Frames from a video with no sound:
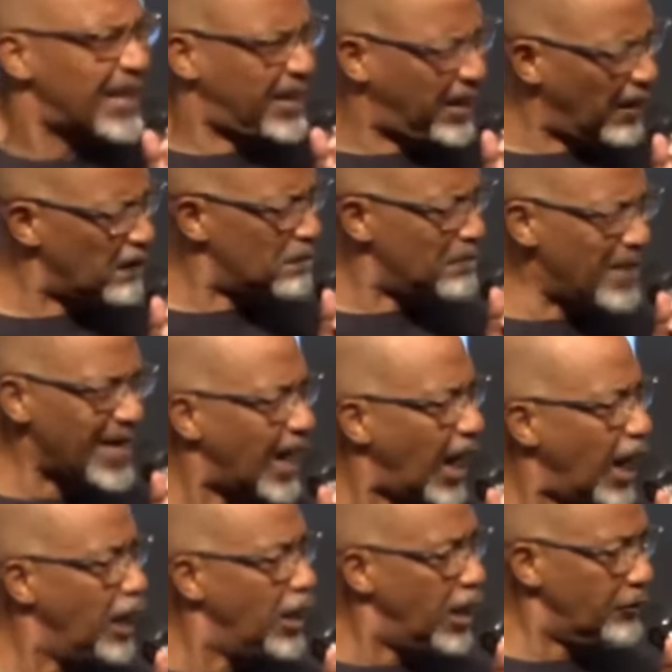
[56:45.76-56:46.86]
Give me
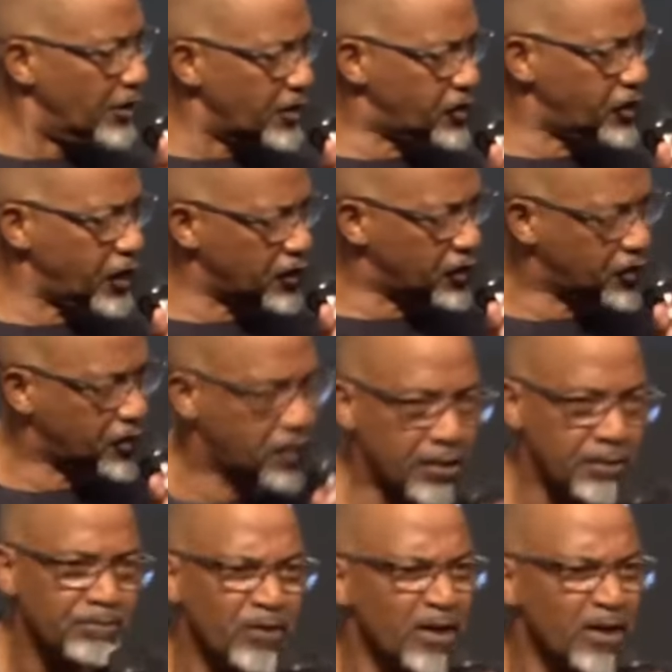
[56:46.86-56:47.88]
a lyricist.